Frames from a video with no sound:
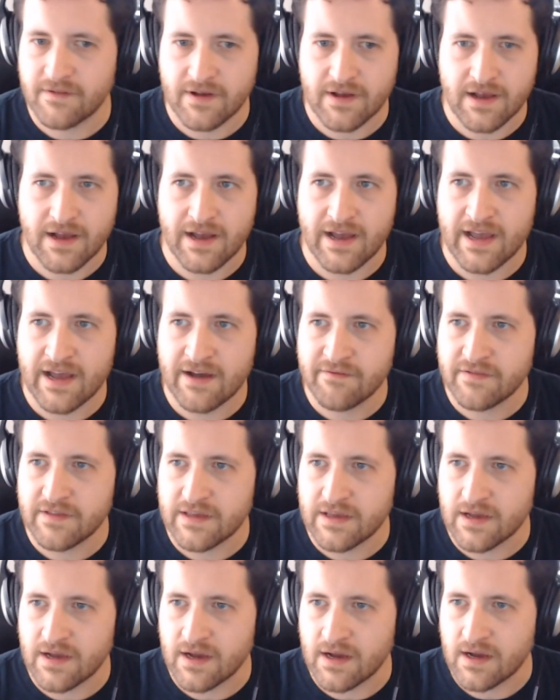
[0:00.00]
I have
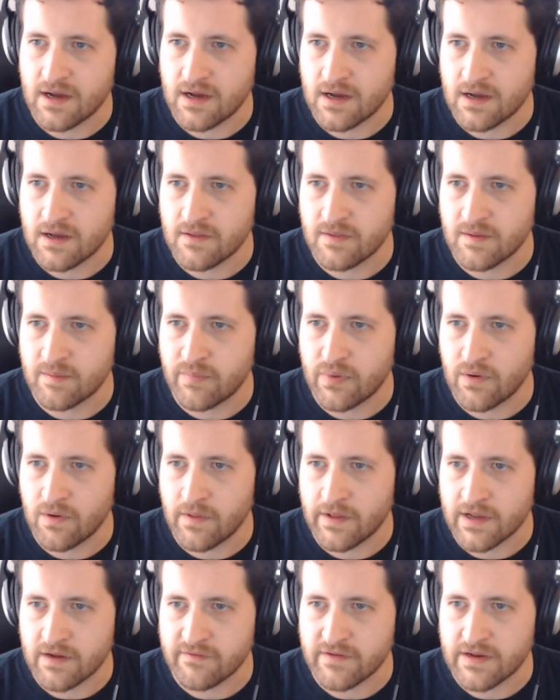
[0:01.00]
the
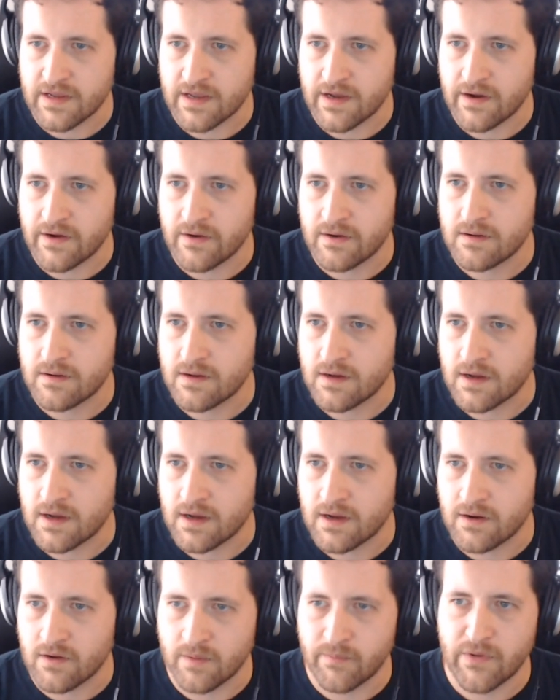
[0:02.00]
bowling video
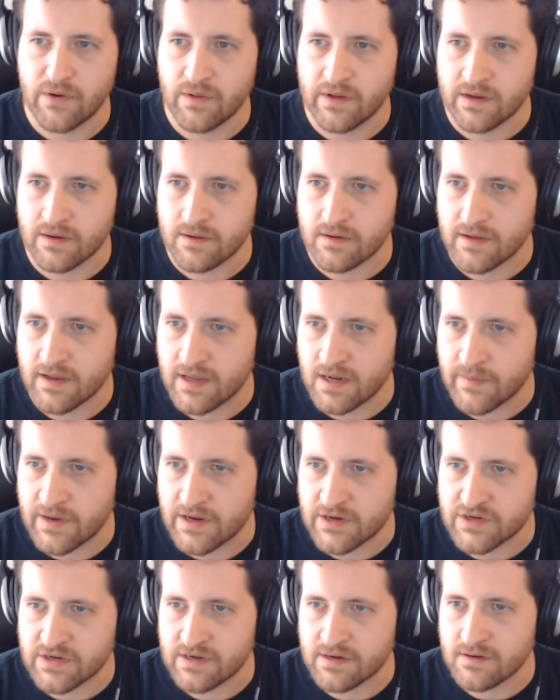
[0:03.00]
or the bowling
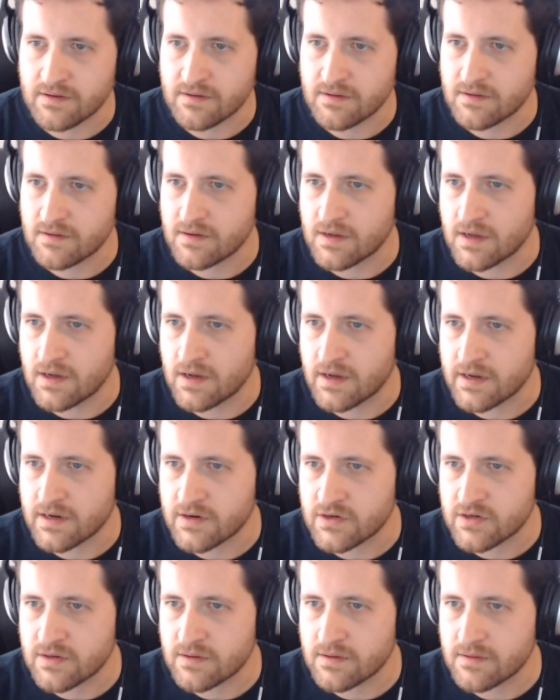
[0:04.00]
animation. I
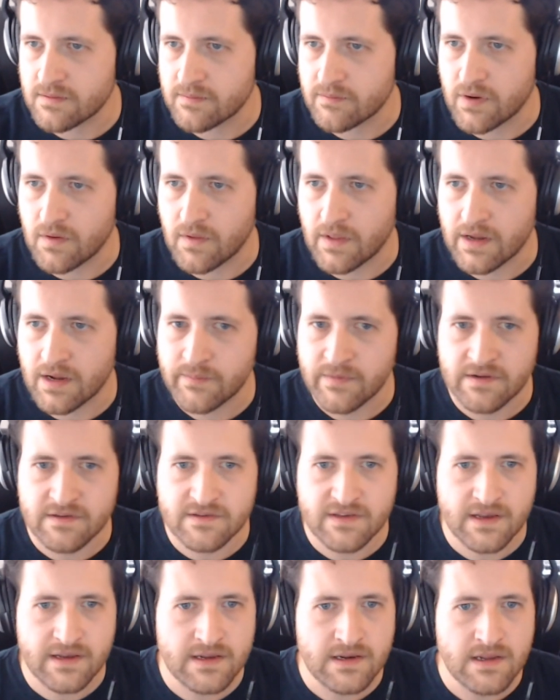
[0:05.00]
can pull it up in
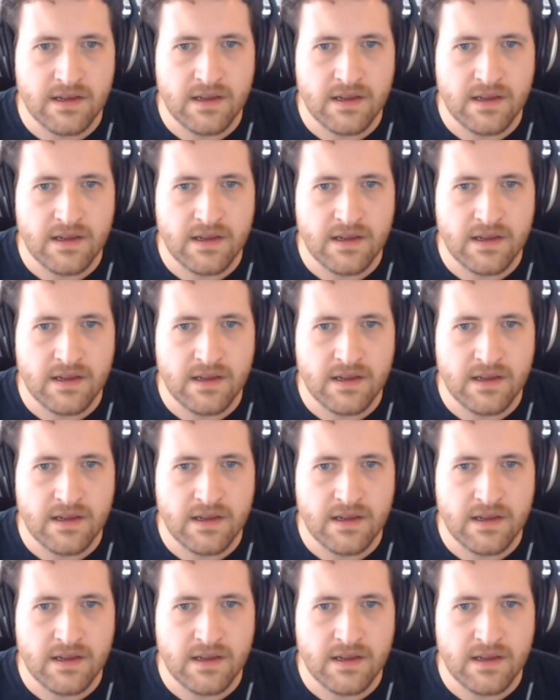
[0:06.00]
a second.